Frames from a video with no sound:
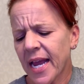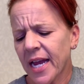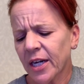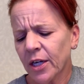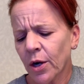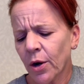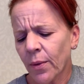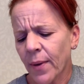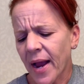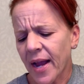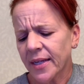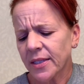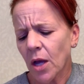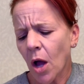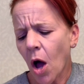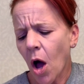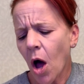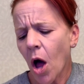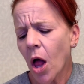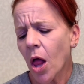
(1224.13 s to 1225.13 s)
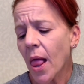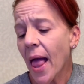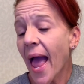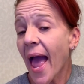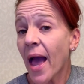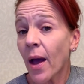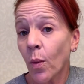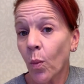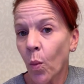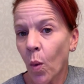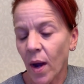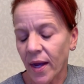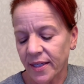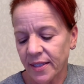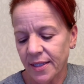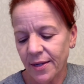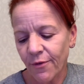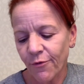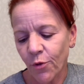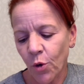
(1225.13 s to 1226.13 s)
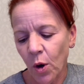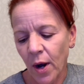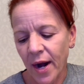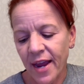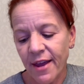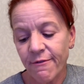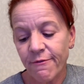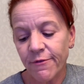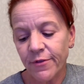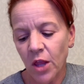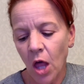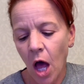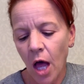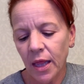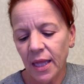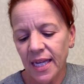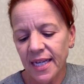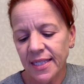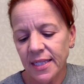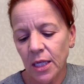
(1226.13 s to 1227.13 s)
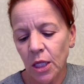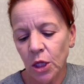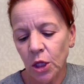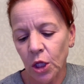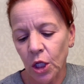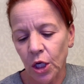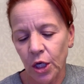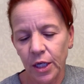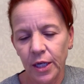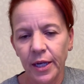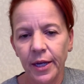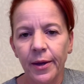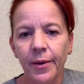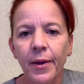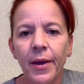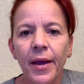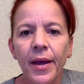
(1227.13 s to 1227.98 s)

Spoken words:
and corrects all at once for a flawless look.